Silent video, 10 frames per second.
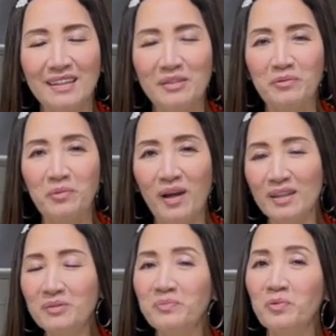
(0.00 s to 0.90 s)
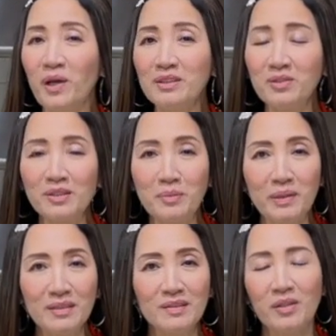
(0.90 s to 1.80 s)
Well, White
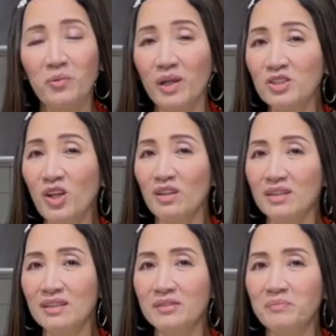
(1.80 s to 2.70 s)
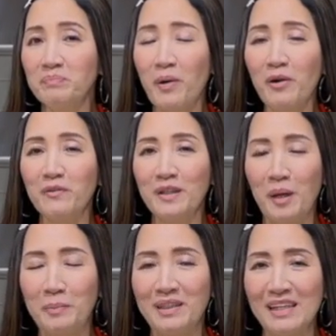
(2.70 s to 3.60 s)
Christmas, white chocolate, perfect
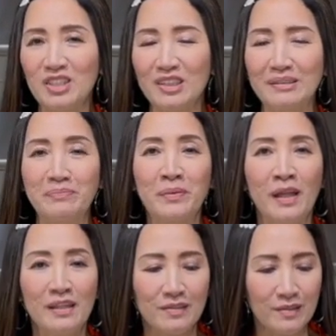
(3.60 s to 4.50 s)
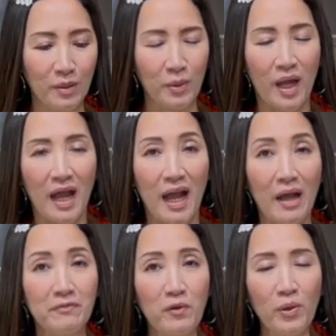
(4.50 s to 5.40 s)
combination. So,
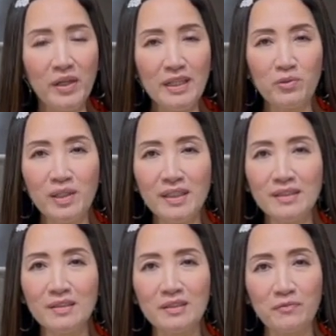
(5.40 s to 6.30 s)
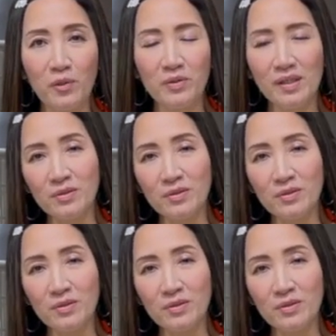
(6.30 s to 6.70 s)
for the ingredients for this